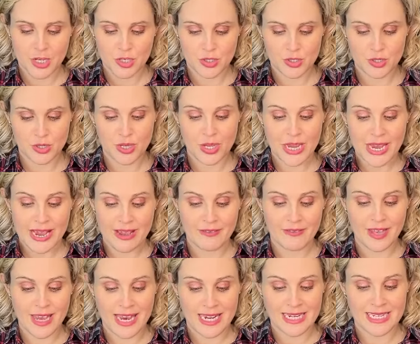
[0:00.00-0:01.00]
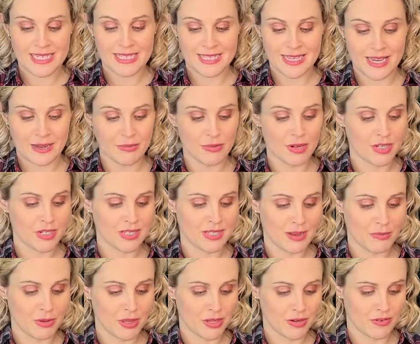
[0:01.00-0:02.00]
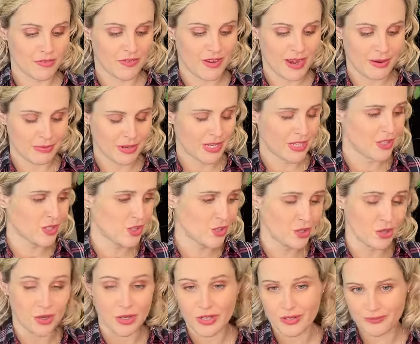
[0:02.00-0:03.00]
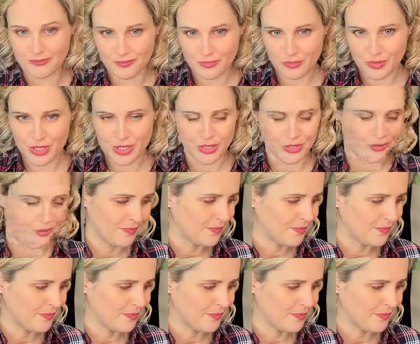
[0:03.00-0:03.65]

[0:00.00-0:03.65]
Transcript: Do you have any same or similar fabric in stock? We do.